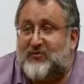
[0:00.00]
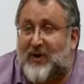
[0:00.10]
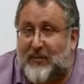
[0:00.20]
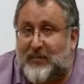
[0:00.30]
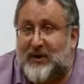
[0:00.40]
as
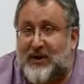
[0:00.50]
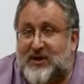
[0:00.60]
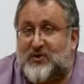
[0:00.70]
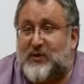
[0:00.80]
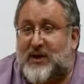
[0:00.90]
rapidly
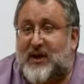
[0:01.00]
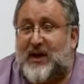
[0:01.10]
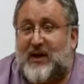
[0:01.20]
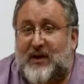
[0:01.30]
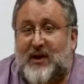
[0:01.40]
as we
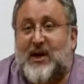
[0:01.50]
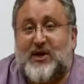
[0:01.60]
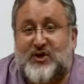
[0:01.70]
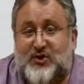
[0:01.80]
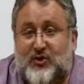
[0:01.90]
can.
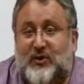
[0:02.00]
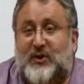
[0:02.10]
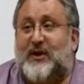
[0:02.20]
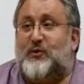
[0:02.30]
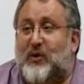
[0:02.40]

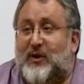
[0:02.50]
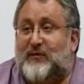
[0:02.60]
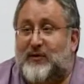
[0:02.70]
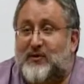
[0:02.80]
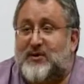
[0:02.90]
Certainly, one
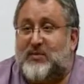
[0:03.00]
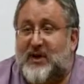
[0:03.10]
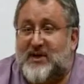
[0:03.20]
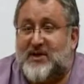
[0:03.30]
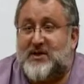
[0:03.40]
of those
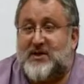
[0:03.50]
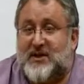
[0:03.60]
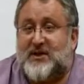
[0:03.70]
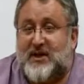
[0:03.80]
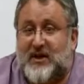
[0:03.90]
places
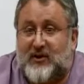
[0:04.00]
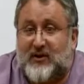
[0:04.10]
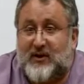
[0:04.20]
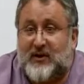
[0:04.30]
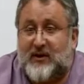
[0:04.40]
is here.